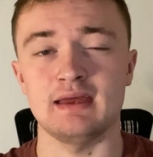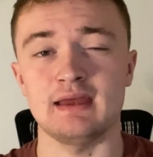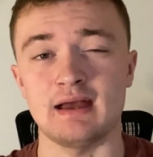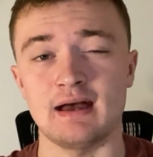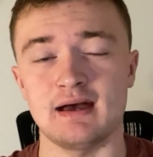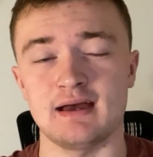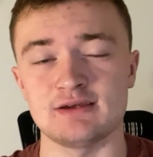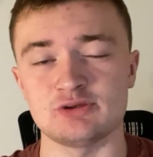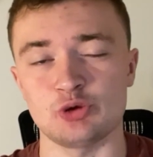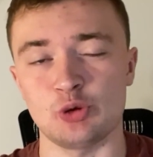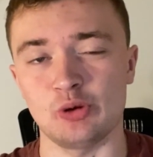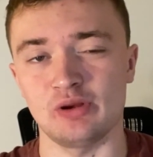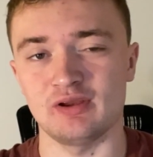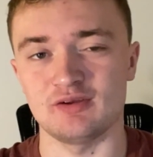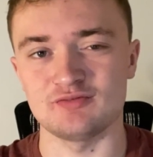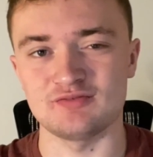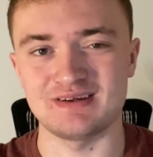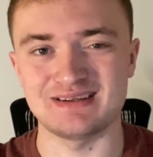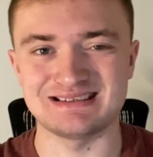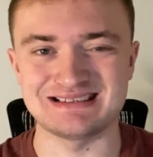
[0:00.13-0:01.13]
guys, hope you're all a
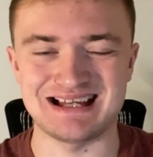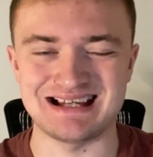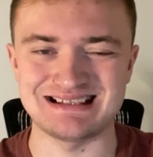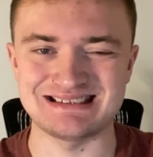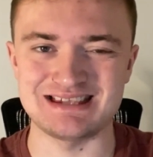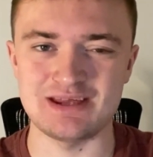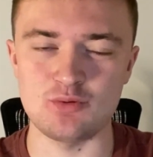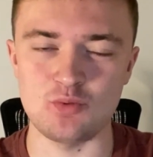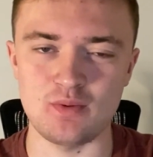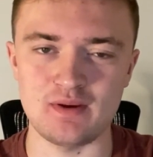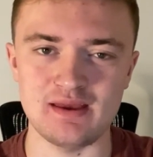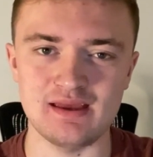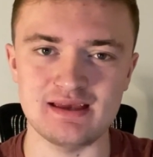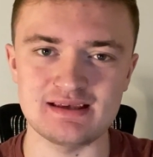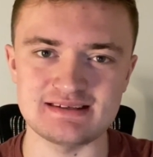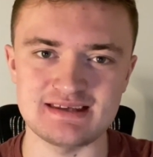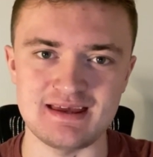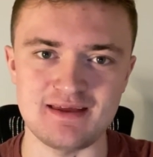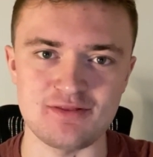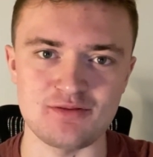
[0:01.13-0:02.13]
fantastic week. It's
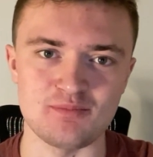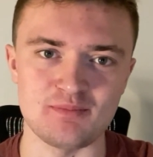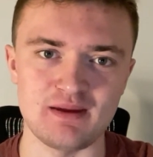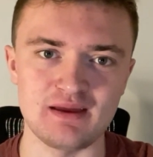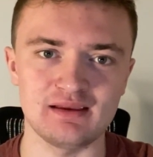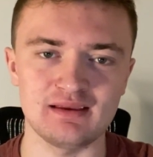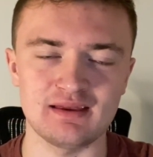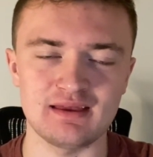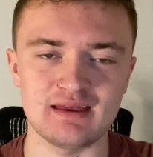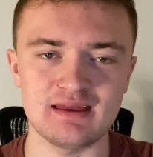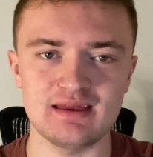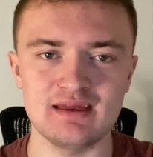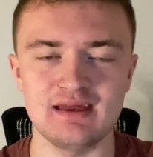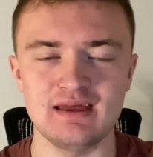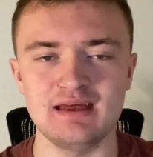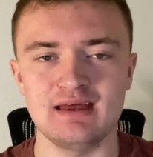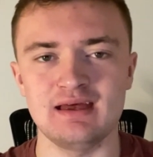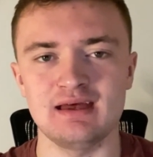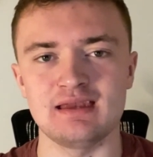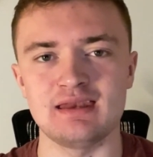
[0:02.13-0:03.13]
Ethan Bailey here.
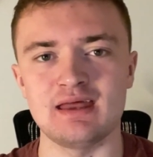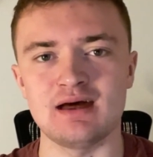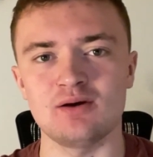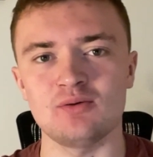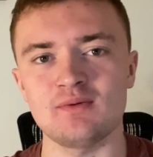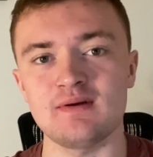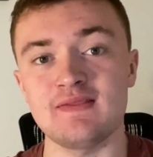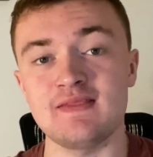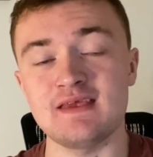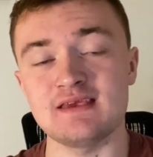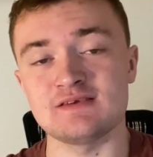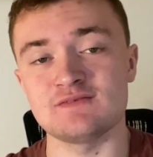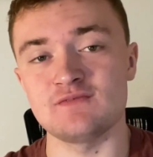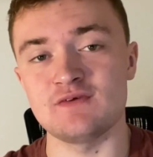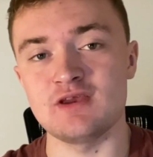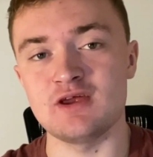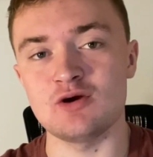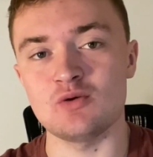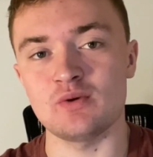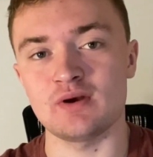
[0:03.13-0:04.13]
Now in this
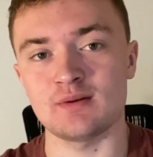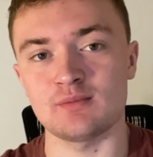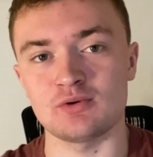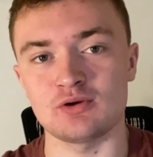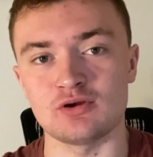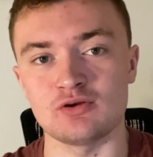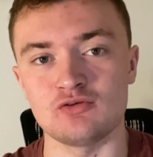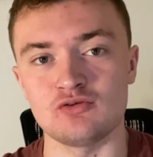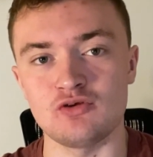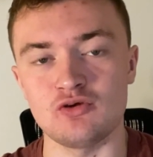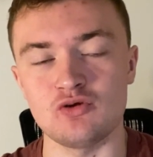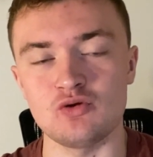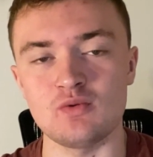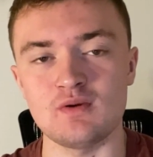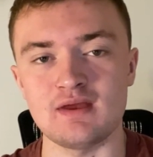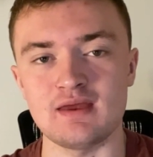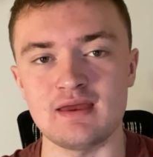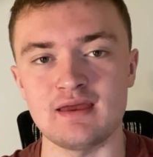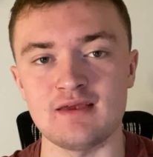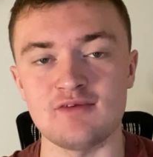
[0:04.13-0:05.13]
video what I'm going to do
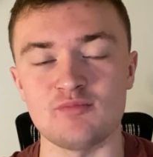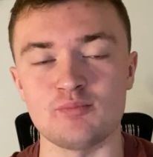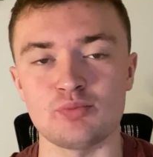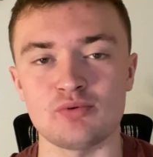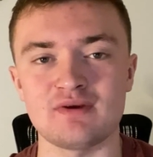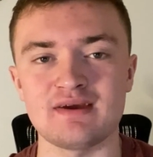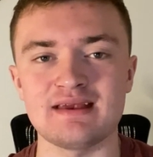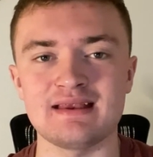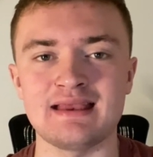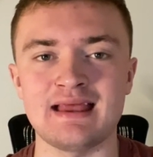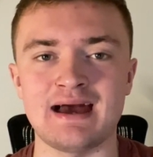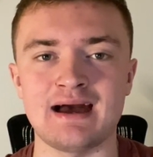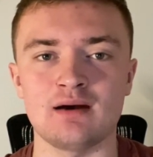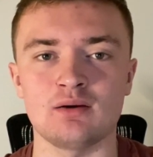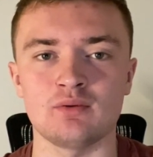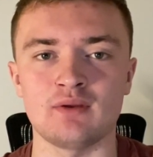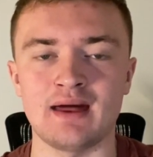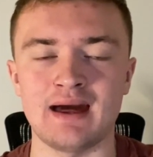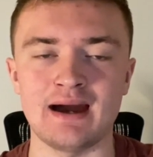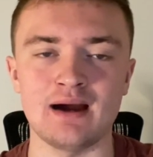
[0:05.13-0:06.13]
is break
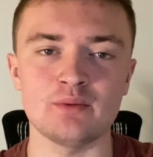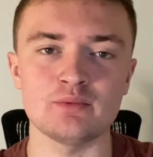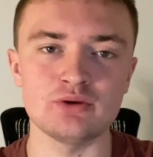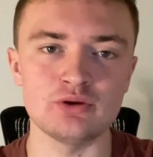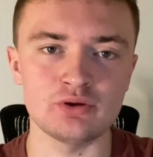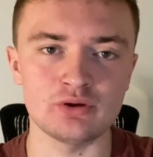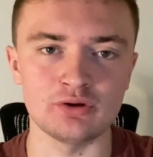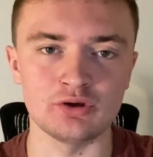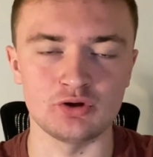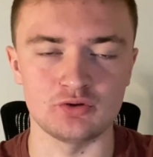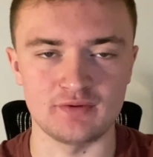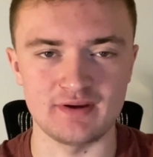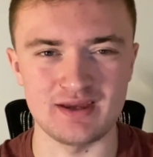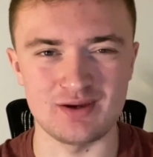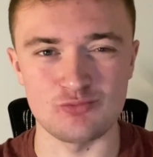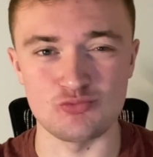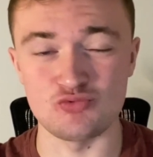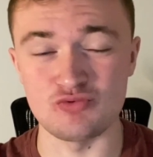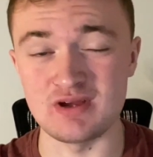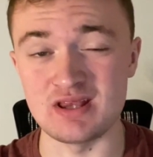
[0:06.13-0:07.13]
down how you can create a
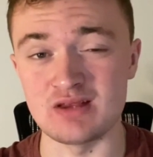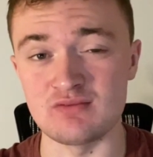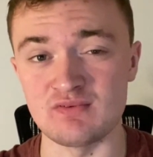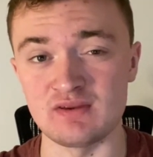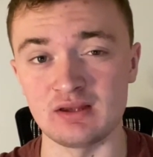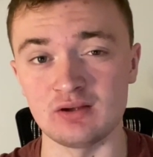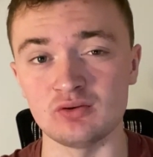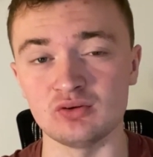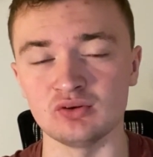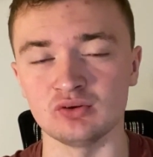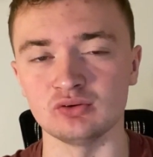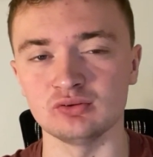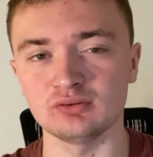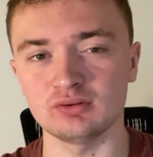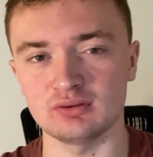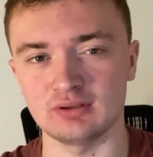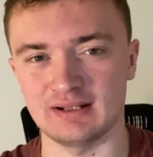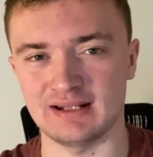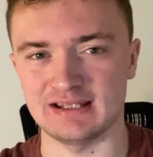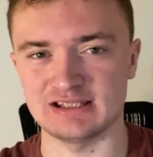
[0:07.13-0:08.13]
really good
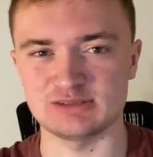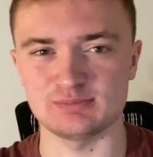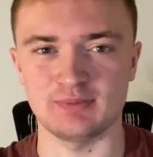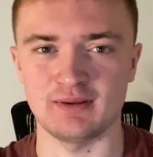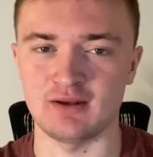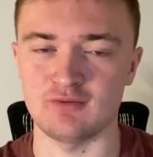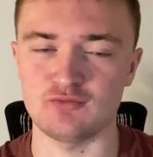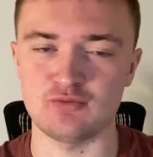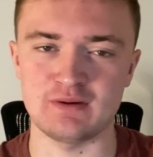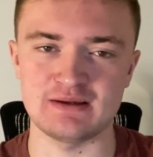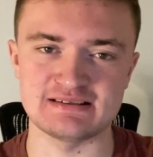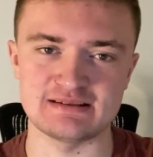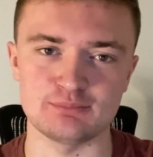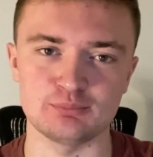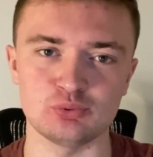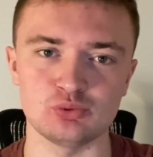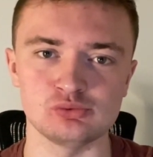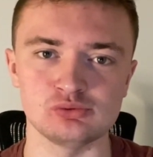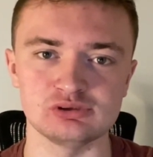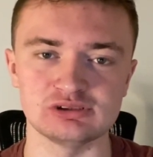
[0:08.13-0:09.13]
hook and explain a few
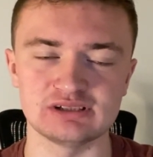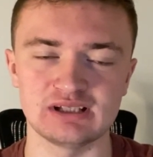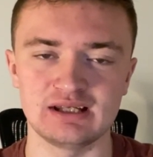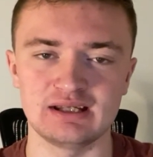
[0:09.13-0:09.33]
examples